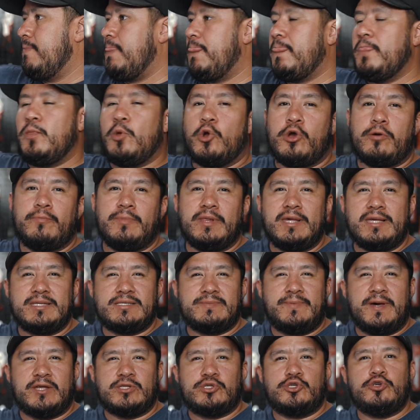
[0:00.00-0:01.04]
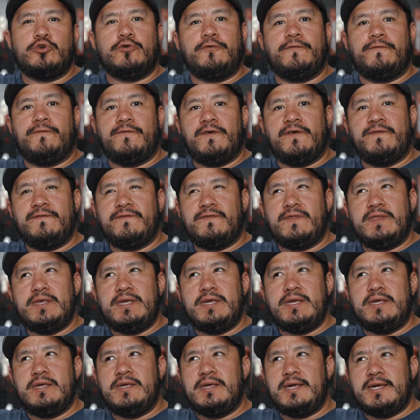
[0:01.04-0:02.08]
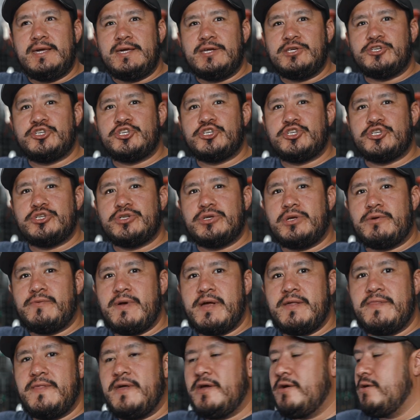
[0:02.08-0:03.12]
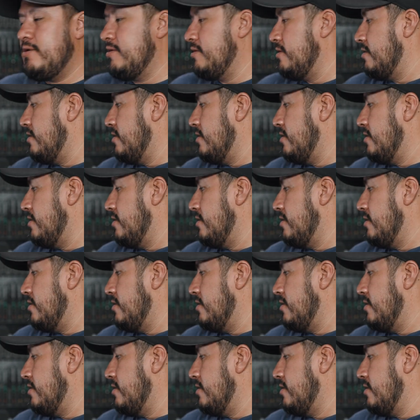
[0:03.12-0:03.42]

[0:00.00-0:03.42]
Normally it's about $250-ish, around there.